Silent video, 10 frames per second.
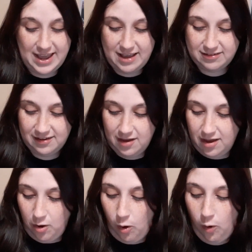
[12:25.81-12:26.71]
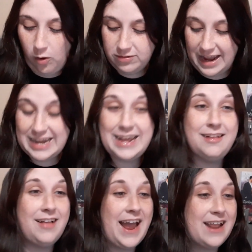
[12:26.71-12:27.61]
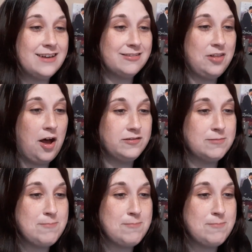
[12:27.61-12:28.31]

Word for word: is Old Lady Gladys Loves